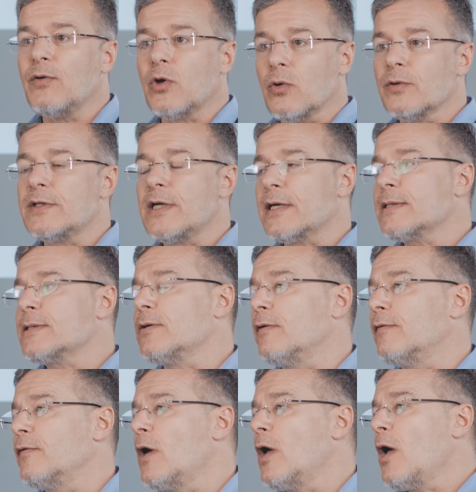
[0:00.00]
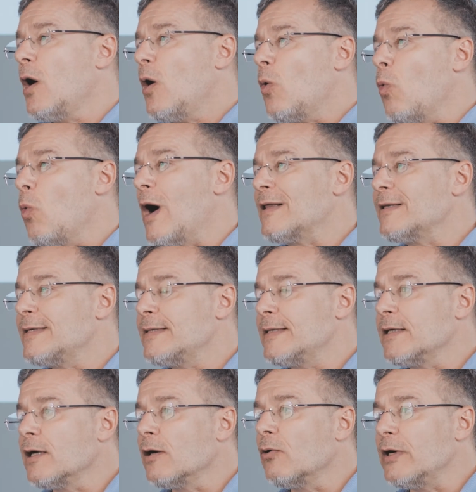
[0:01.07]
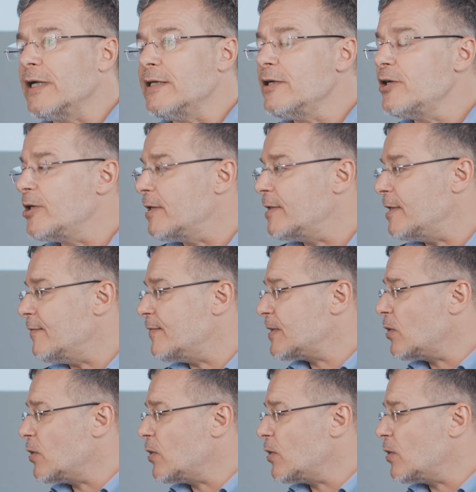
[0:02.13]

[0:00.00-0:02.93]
the context of one single initiative?